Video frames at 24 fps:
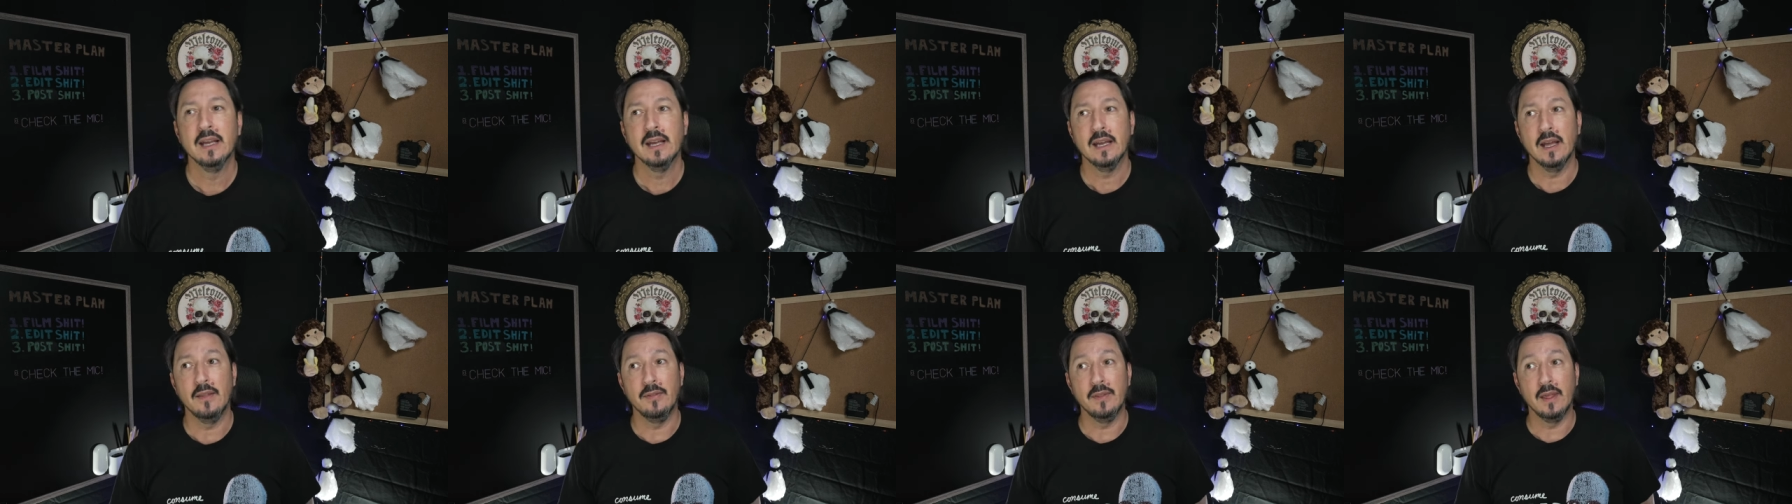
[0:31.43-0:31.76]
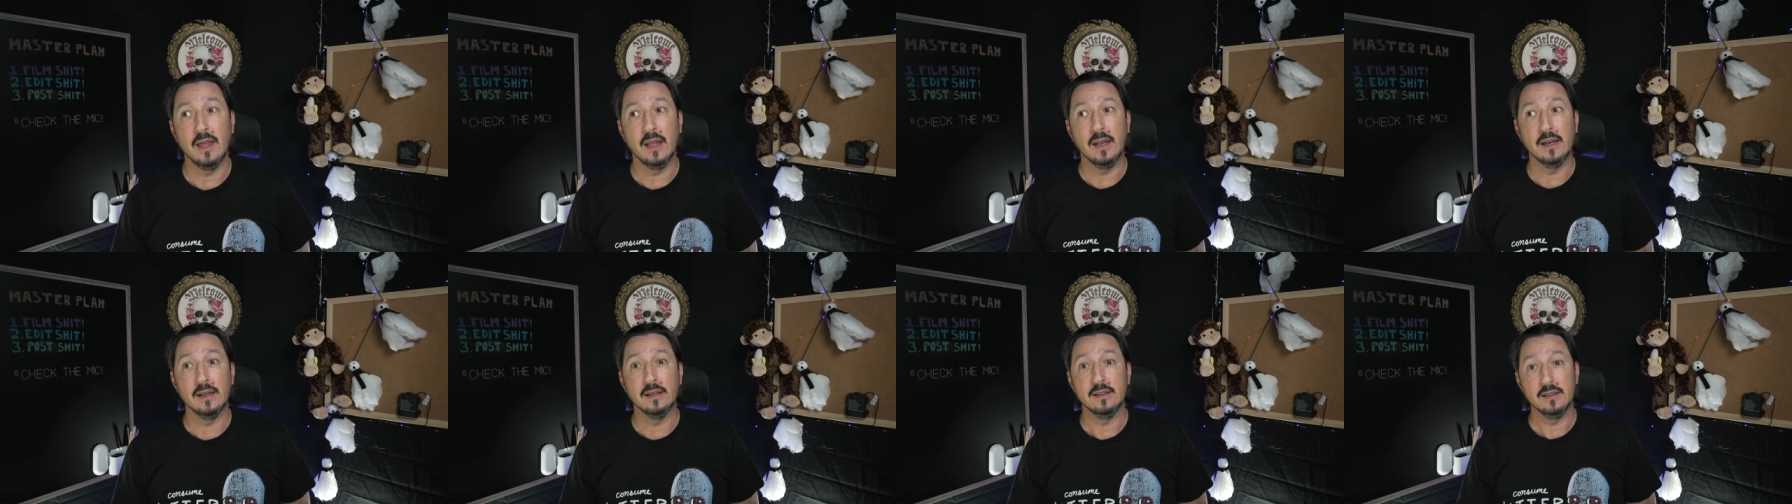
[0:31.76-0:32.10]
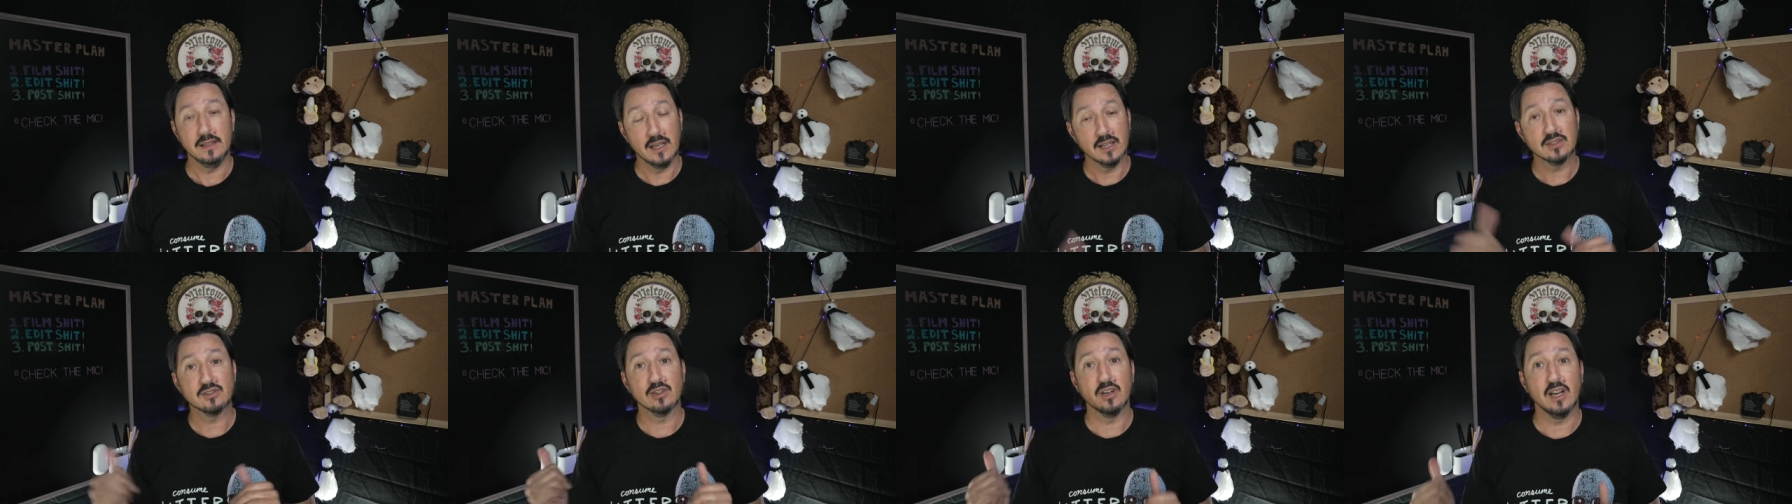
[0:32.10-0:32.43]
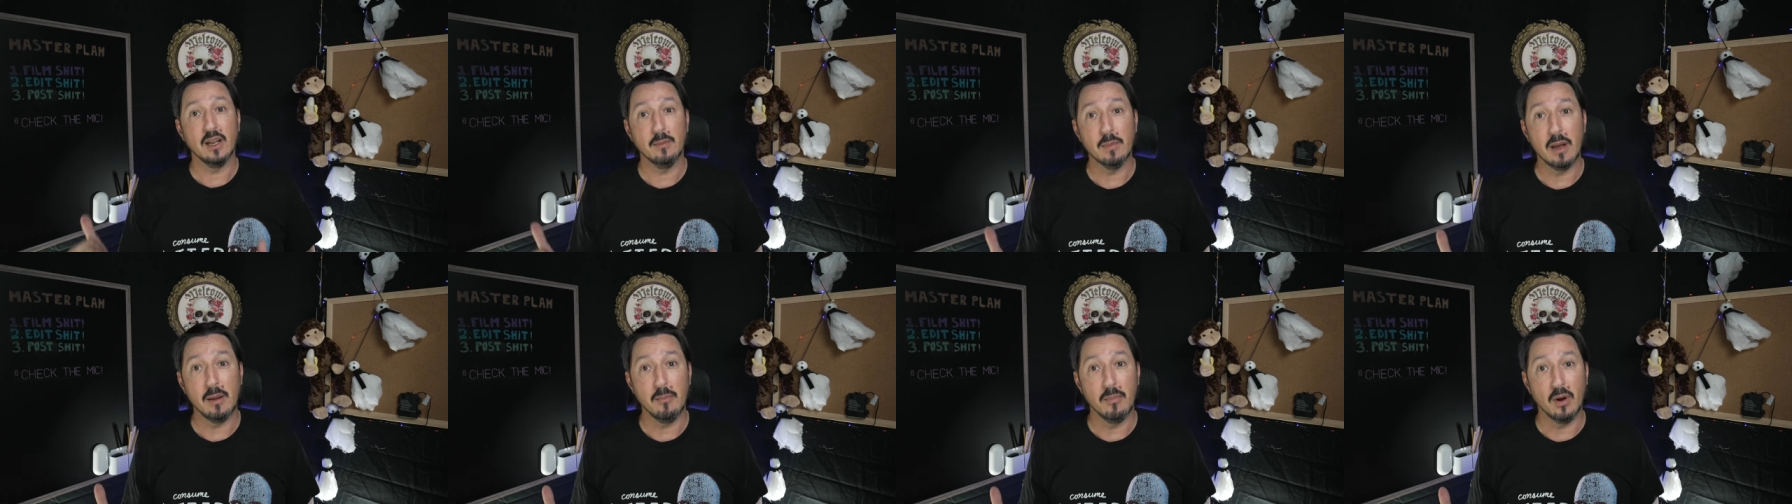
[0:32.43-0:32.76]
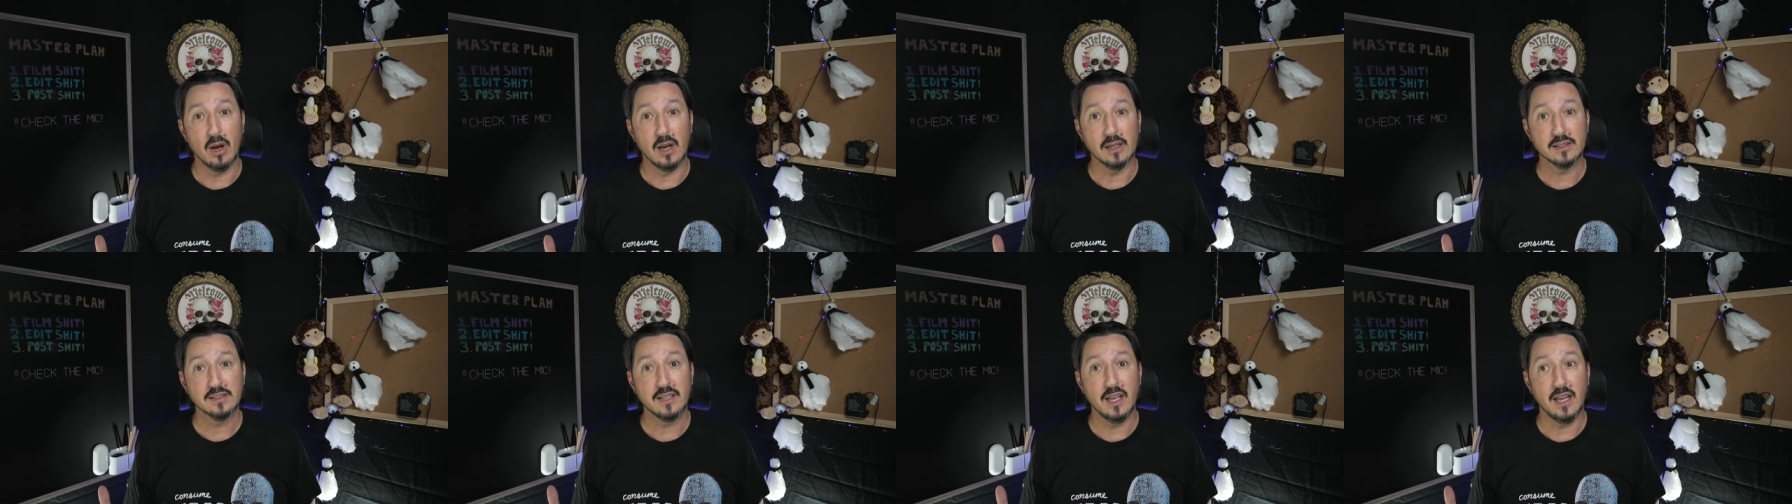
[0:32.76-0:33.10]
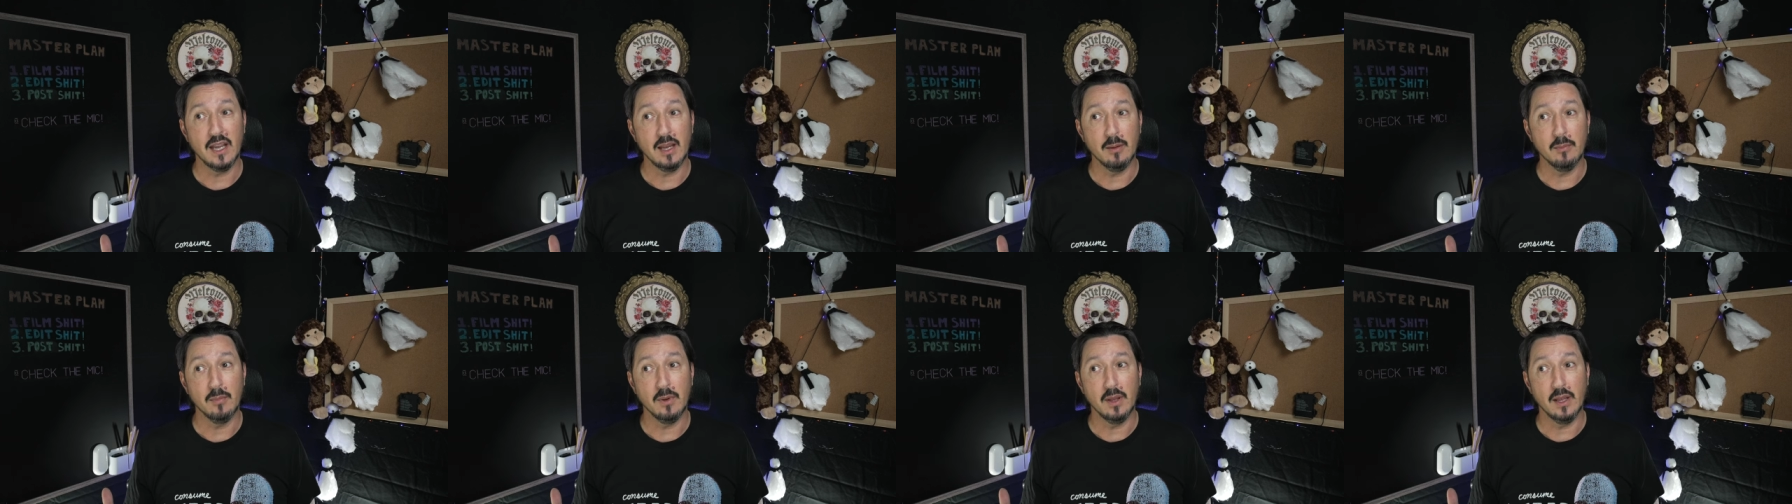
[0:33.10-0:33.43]
And then yesterday my boss
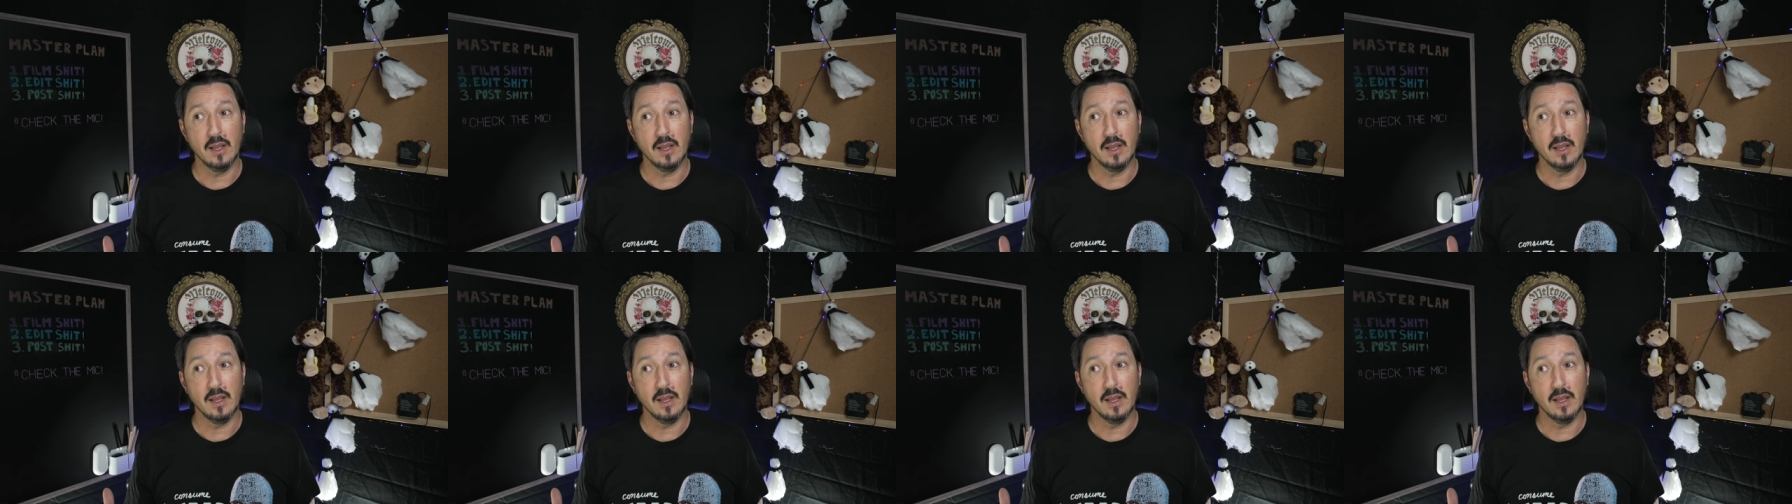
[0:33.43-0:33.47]
came